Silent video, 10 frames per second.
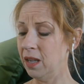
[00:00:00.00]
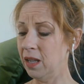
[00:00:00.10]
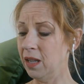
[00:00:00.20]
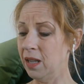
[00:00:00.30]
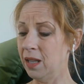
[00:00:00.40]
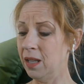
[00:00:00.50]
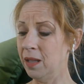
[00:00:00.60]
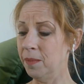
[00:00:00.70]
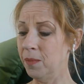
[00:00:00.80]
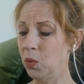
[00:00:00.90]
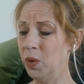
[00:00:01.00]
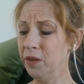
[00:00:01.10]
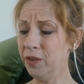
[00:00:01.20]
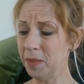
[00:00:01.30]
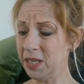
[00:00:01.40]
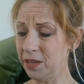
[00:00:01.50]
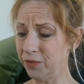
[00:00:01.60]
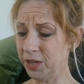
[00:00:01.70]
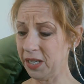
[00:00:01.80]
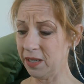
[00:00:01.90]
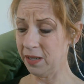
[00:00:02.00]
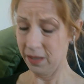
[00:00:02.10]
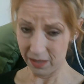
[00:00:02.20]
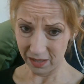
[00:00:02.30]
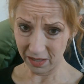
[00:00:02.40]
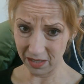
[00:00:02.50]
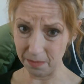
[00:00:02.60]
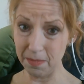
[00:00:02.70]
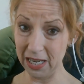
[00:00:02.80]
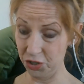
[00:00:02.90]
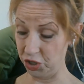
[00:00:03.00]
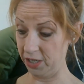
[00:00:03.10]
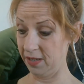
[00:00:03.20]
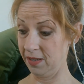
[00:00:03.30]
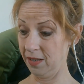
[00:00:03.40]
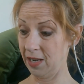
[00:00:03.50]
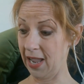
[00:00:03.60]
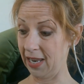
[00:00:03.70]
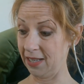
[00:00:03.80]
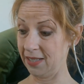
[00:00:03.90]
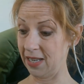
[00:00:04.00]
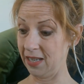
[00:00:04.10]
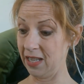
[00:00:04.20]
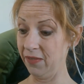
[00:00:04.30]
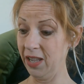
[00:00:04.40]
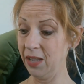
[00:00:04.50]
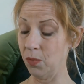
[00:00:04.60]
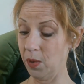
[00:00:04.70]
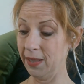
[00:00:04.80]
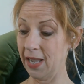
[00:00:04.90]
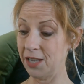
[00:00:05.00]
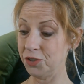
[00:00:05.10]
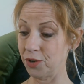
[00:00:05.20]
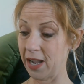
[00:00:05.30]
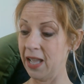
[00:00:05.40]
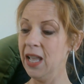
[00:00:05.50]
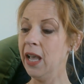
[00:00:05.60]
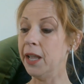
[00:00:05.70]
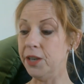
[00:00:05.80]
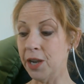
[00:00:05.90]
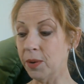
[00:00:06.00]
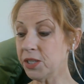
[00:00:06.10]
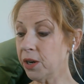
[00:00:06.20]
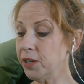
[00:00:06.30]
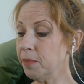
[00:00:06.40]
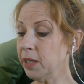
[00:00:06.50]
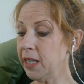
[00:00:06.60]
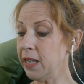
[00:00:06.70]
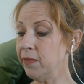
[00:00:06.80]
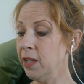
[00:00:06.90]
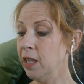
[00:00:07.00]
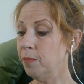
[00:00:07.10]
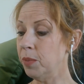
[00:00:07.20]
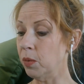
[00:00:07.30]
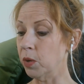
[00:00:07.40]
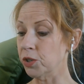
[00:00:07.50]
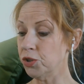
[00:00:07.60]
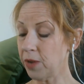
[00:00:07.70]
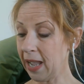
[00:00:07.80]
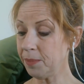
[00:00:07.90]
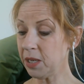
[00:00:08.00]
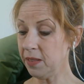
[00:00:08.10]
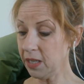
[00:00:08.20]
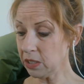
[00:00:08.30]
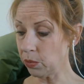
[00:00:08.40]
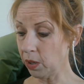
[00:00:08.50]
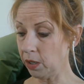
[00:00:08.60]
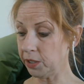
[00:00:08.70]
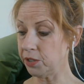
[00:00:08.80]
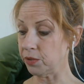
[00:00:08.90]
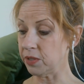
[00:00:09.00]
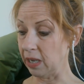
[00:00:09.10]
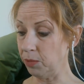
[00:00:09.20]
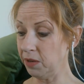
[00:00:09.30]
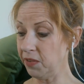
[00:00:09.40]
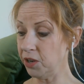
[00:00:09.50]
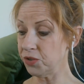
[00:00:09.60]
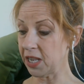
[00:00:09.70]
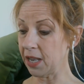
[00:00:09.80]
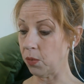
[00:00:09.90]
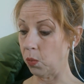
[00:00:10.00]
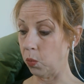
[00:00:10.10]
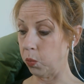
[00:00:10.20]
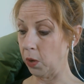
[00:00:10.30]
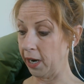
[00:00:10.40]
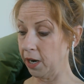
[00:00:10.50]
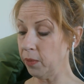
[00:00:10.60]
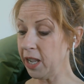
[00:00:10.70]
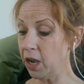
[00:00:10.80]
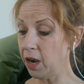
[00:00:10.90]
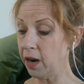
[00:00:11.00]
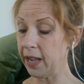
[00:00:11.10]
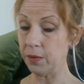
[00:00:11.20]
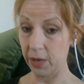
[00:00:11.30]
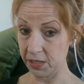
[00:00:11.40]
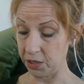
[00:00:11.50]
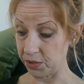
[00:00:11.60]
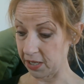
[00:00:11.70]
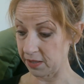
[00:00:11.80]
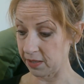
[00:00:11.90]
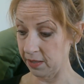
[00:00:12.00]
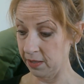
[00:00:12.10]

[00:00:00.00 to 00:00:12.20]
We're from a different dimension, Alex said, giving it one last try. I know it's hard to believe, but we're trapped in this world until someone figures out where we are and rescues us.